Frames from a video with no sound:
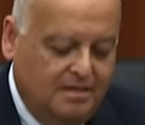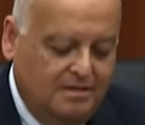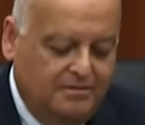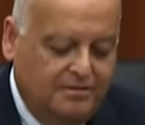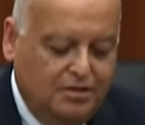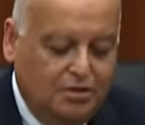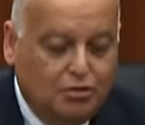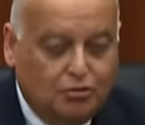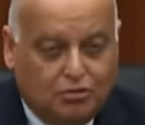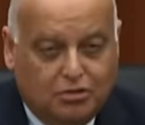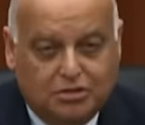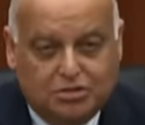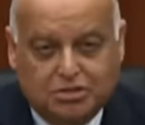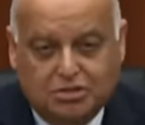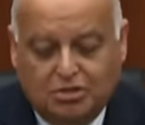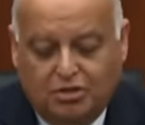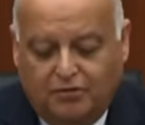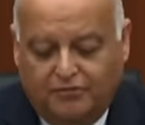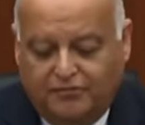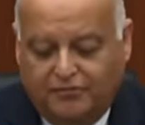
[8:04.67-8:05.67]
The
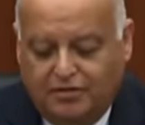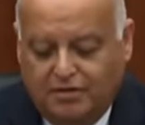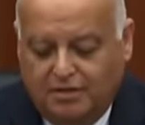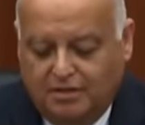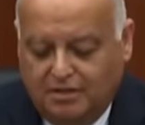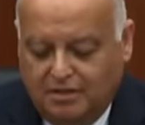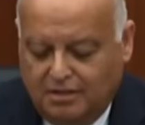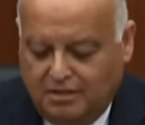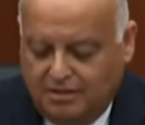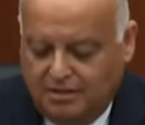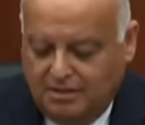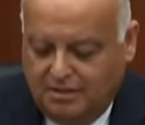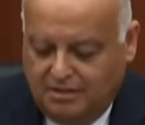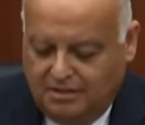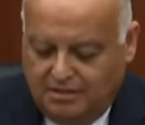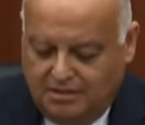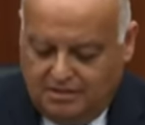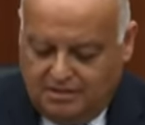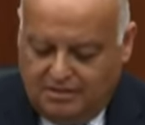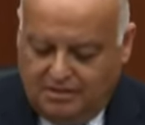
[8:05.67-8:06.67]
origin of
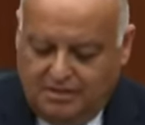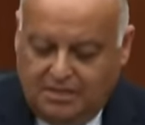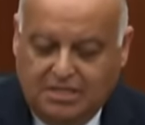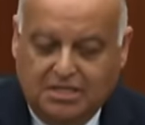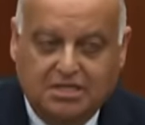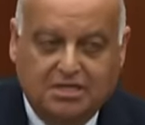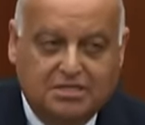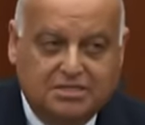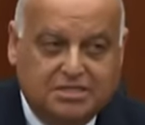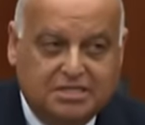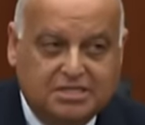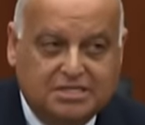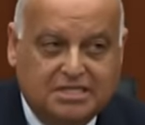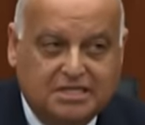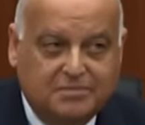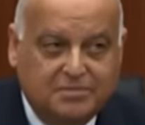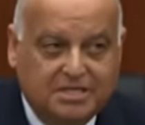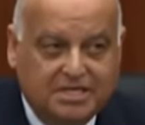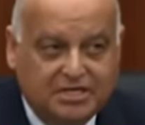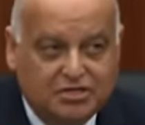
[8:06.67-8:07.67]
the uh, legal
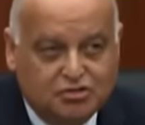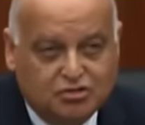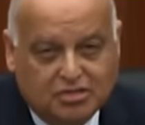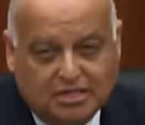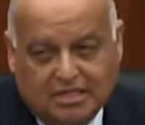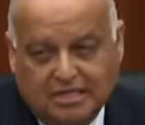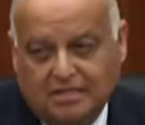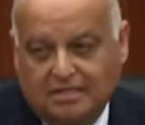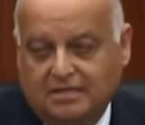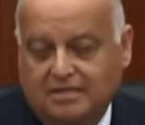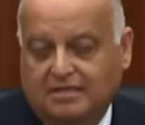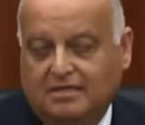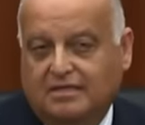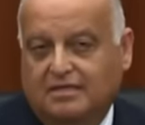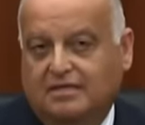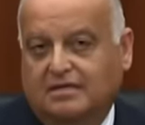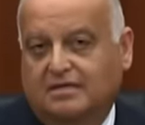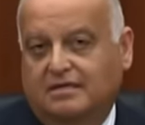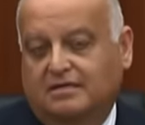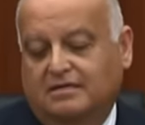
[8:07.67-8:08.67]
system in Israel
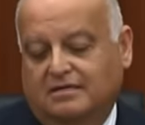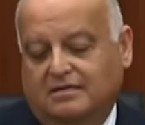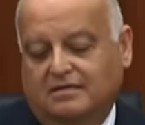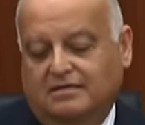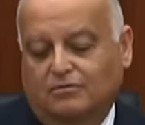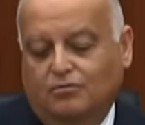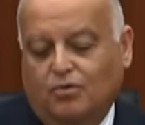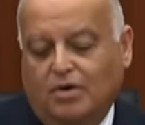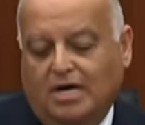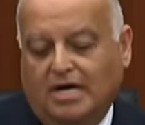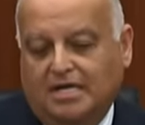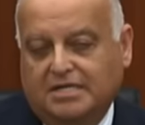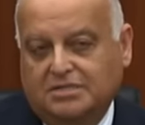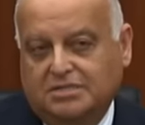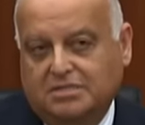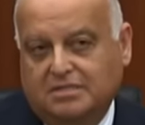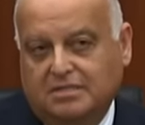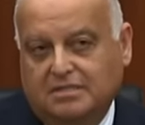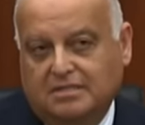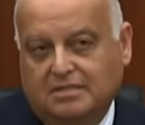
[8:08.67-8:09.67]
uh,
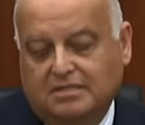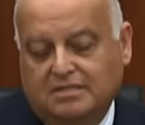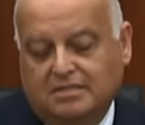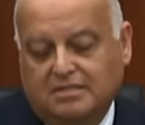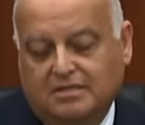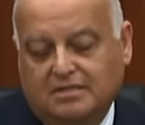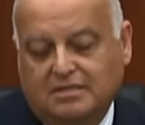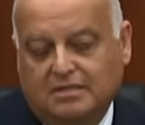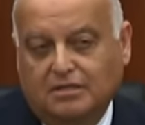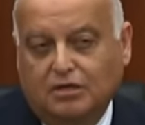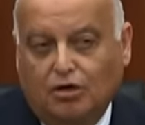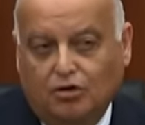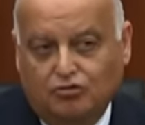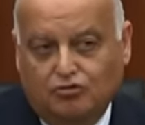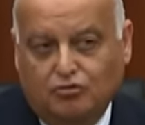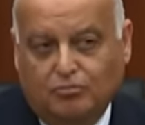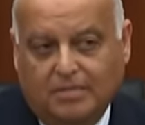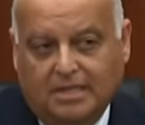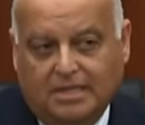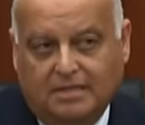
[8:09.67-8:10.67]
was uh,
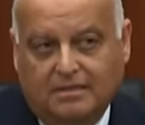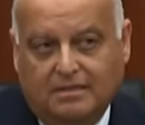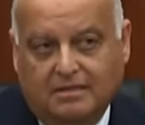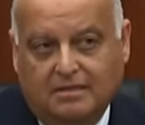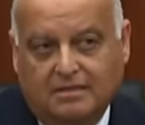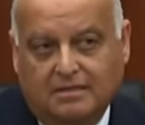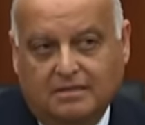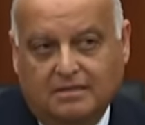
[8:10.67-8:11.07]
Ottoman